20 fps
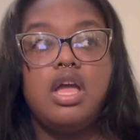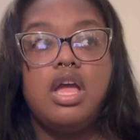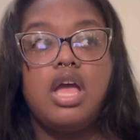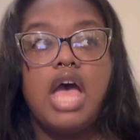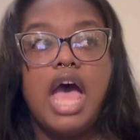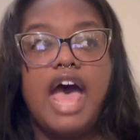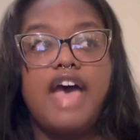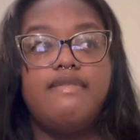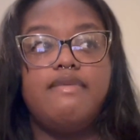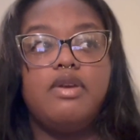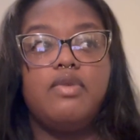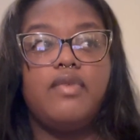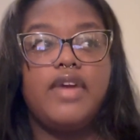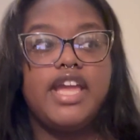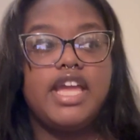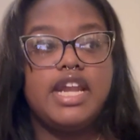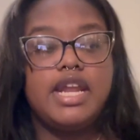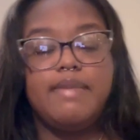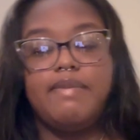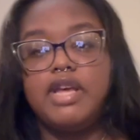I've been
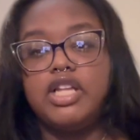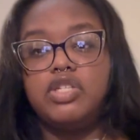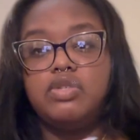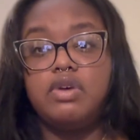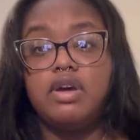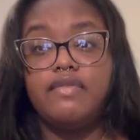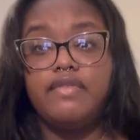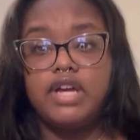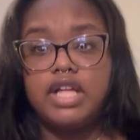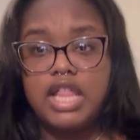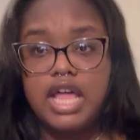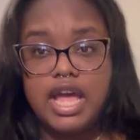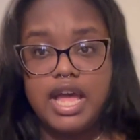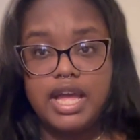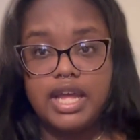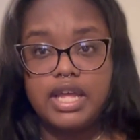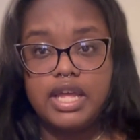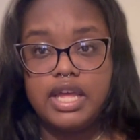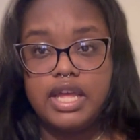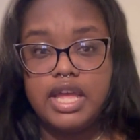waking up at 12
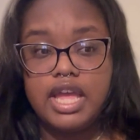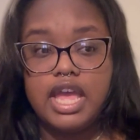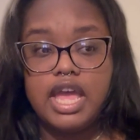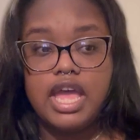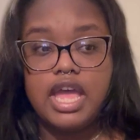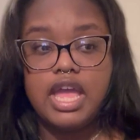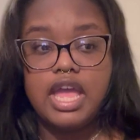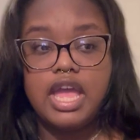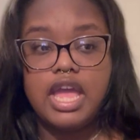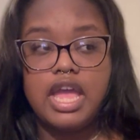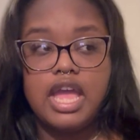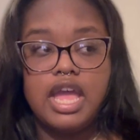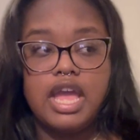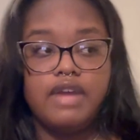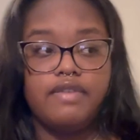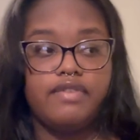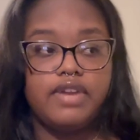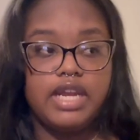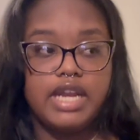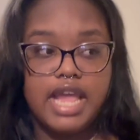o'clock
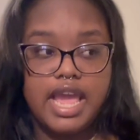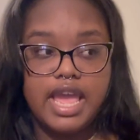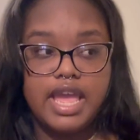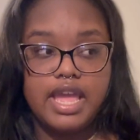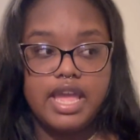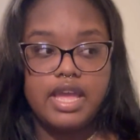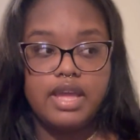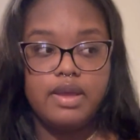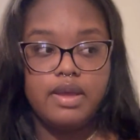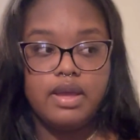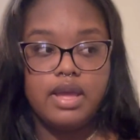every day.